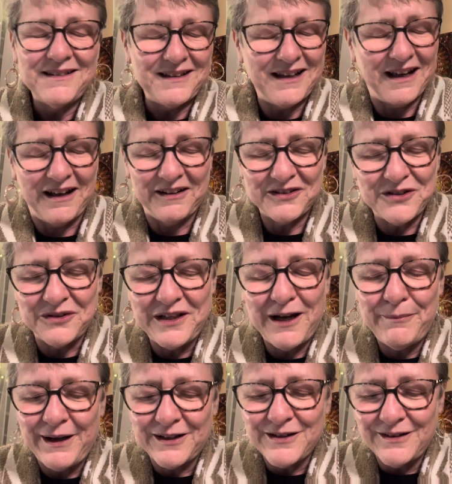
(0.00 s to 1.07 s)
Yeah, so now
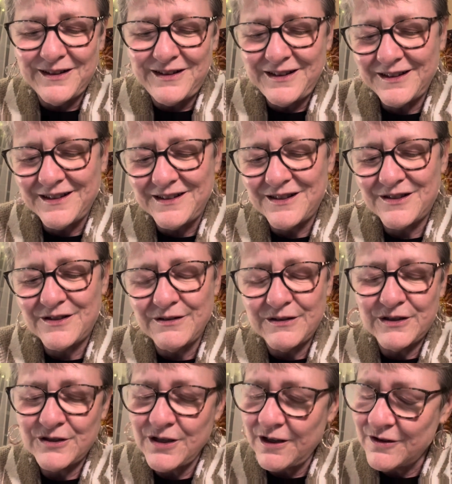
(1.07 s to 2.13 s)
back to the Dickens.
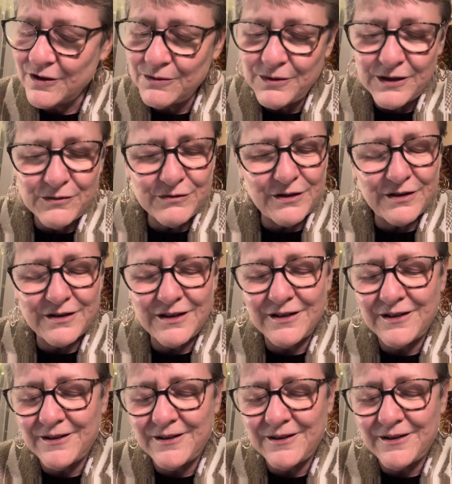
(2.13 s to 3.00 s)
Chuzzlewit with